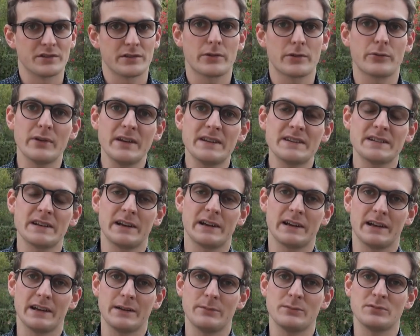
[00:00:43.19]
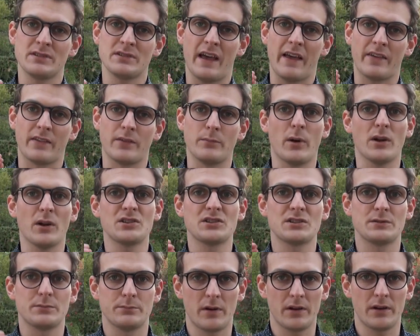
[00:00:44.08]
3 times as
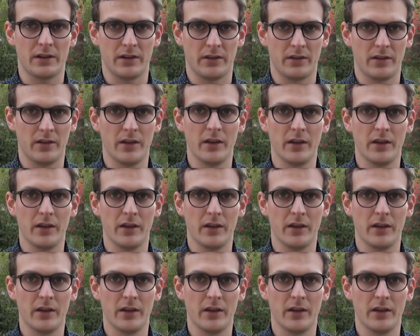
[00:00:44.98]
much money